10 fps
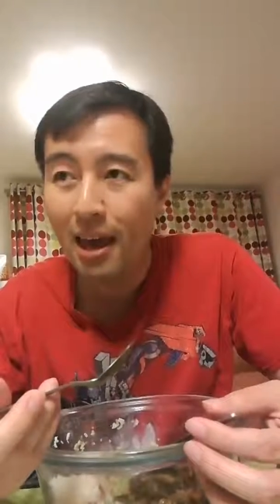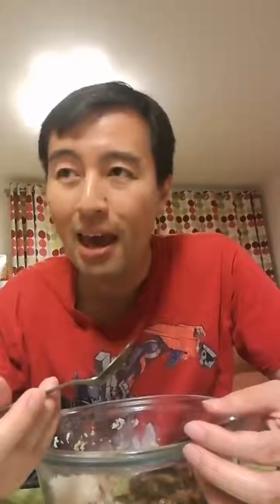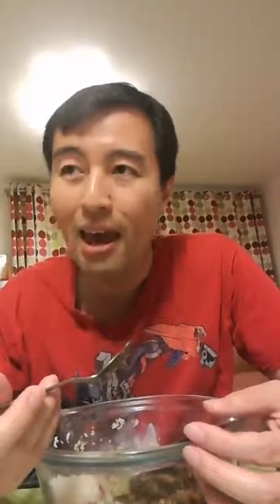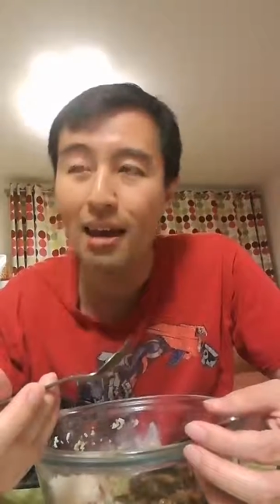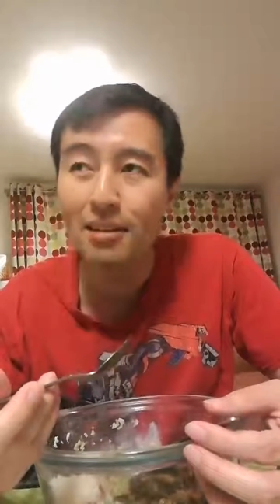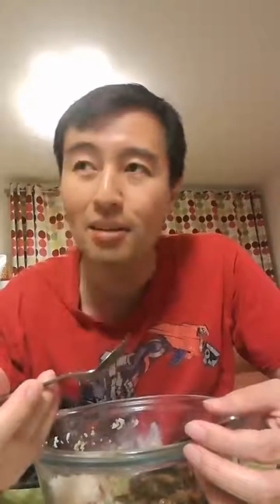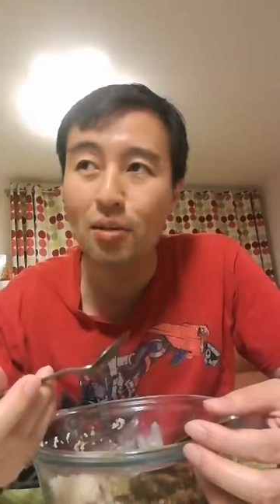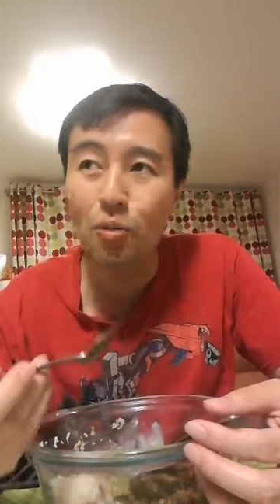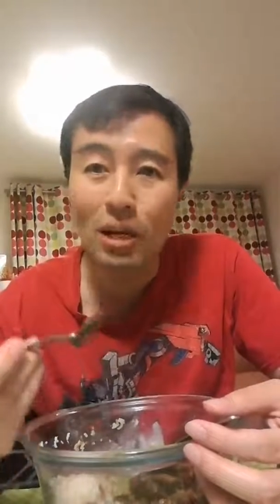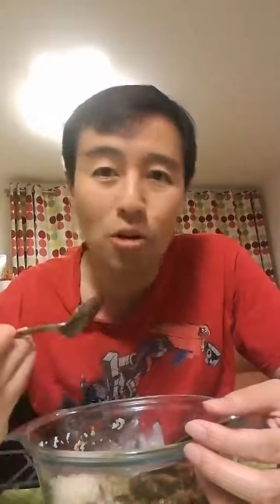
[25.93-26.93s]
and
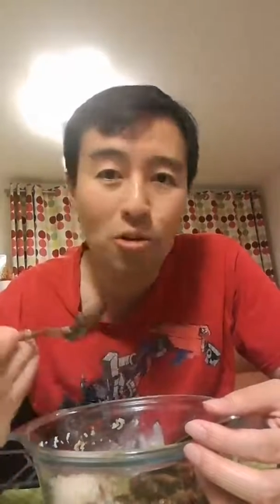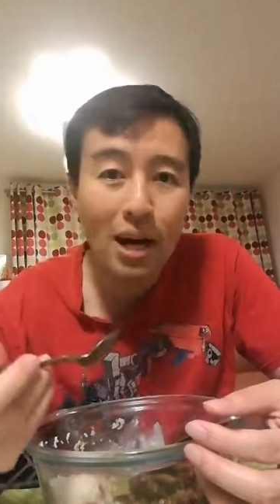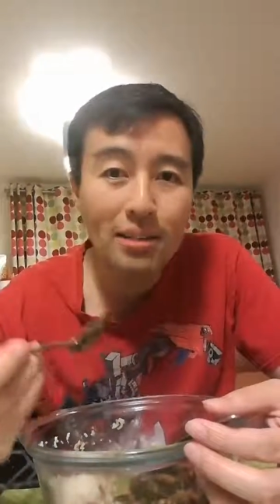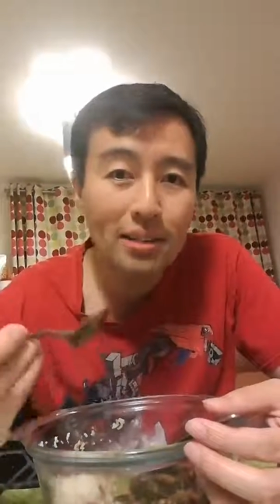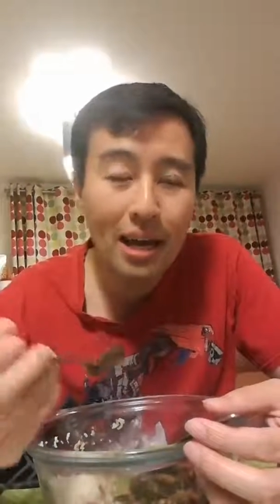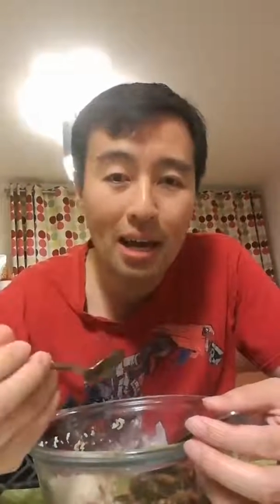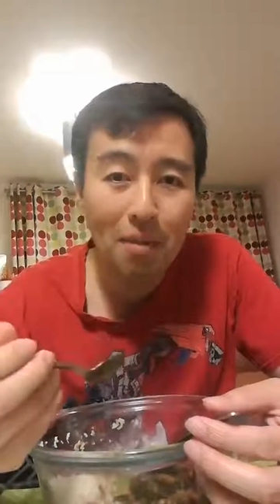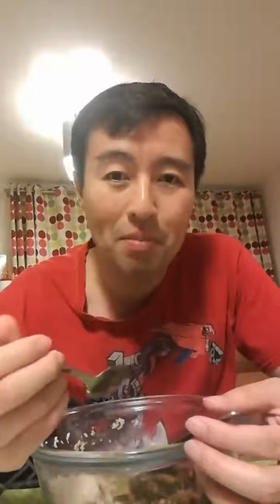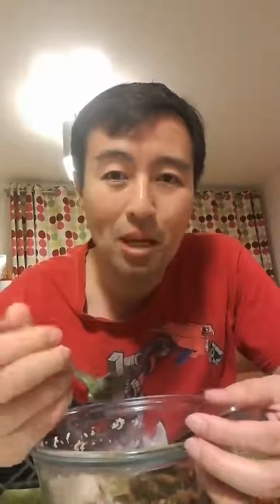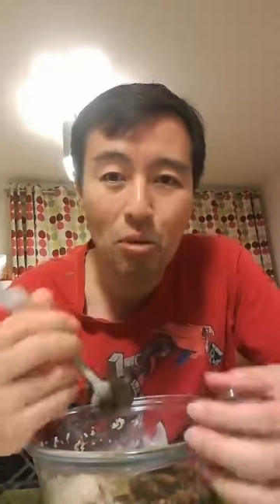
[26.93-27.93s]
when Christ
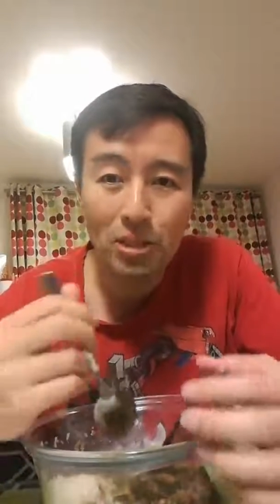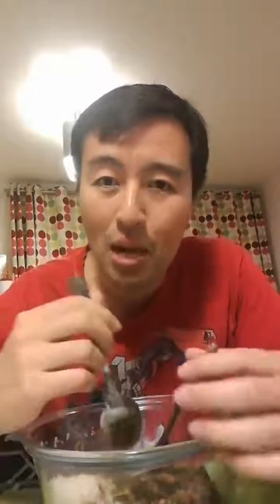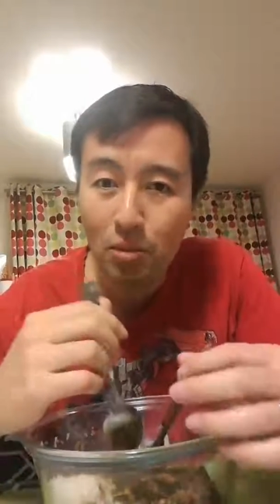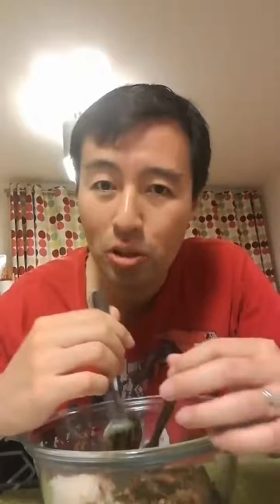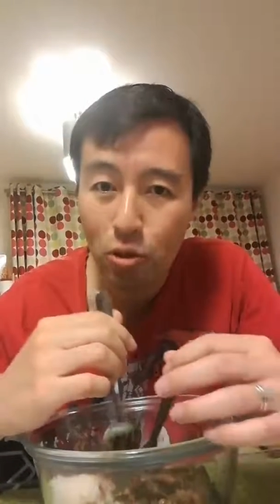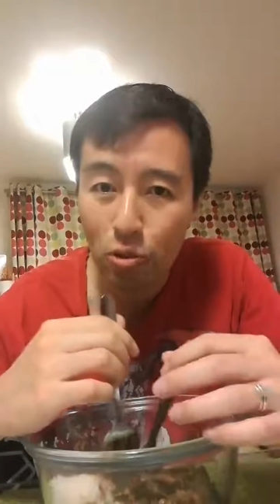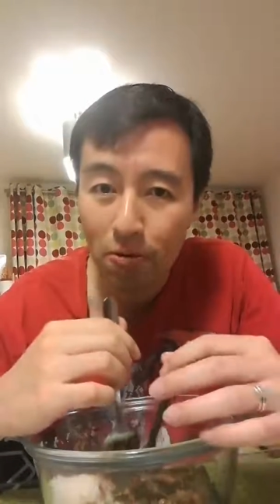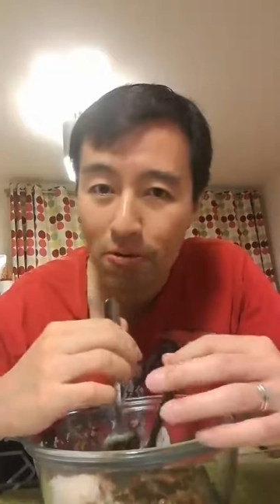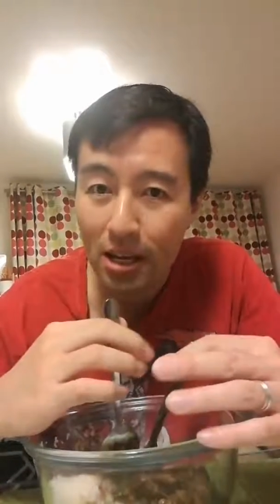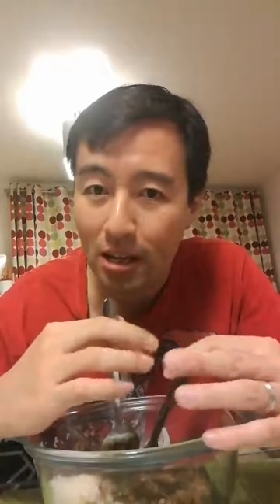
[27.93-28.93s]
came, he was able to
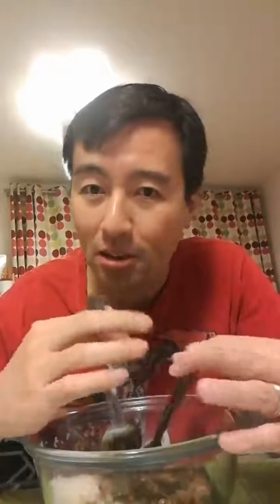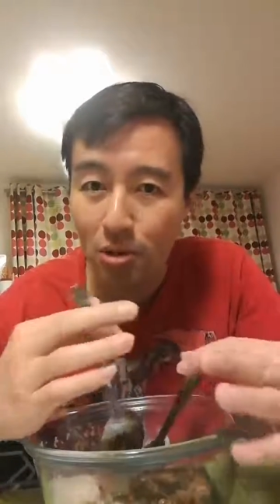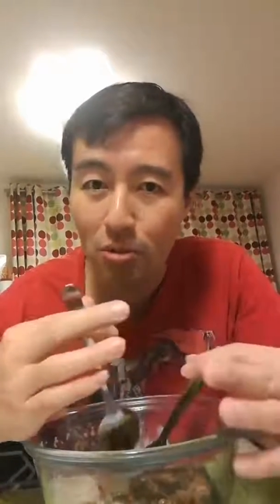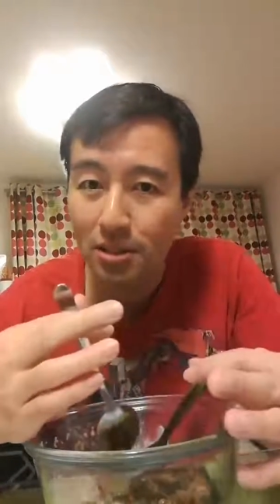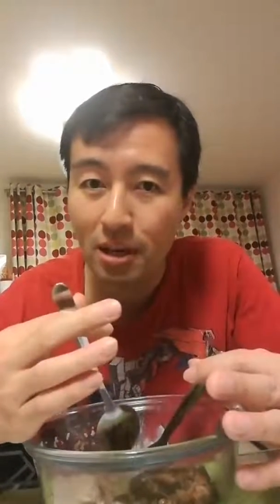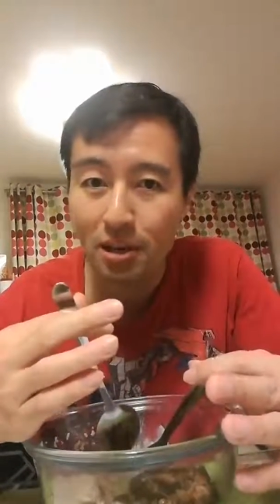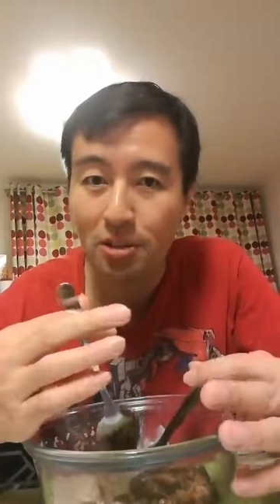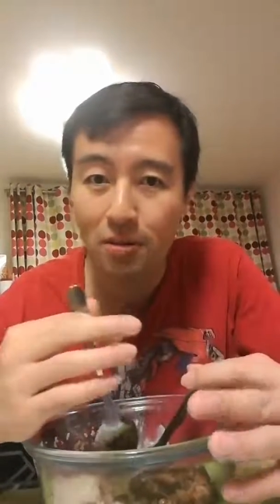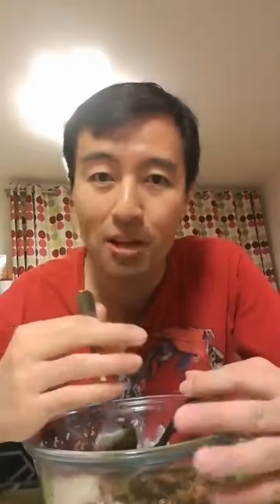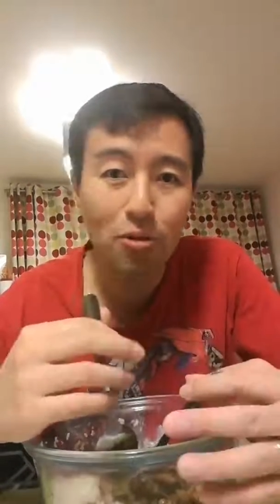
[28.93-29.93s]
reveal the results
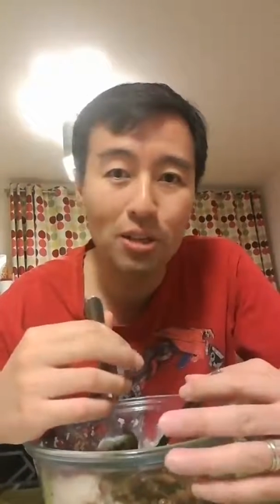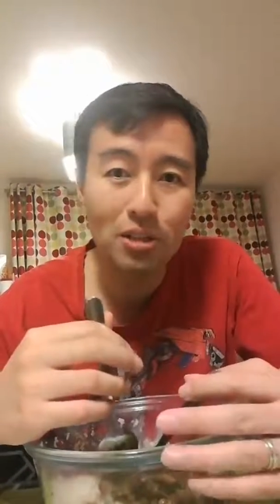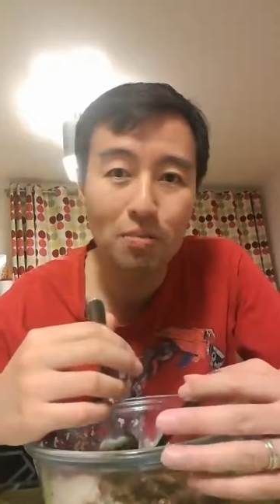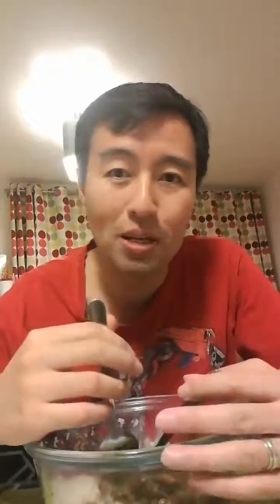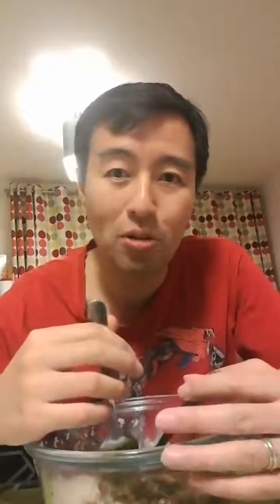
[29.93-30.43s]
of that recipe.